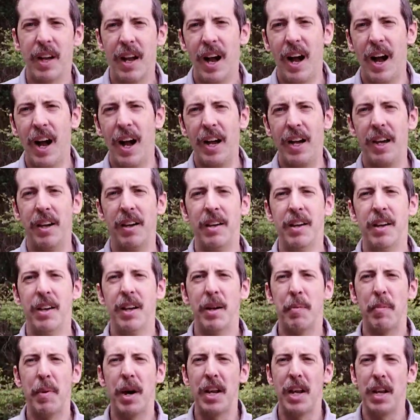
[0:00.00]
Hi,
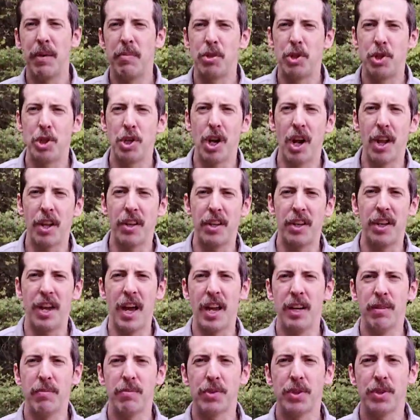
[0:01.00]
my name is Jonathan
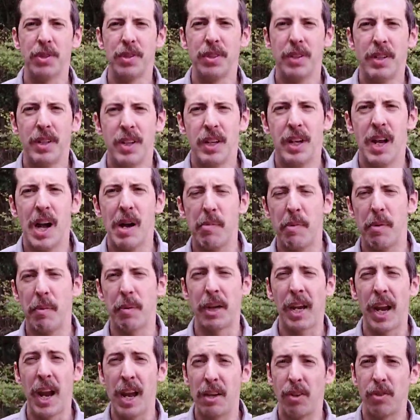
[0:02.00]
Adams. I'm a
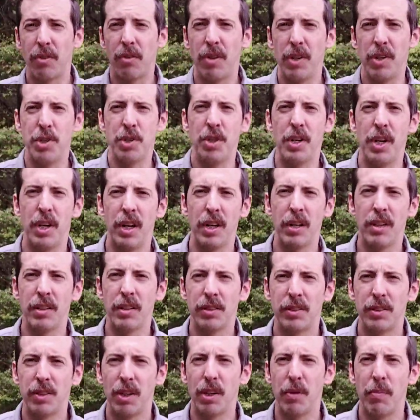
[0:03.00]
mechanical engineer
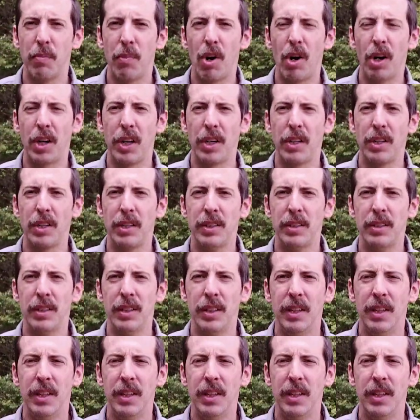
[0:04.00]
turned marketer.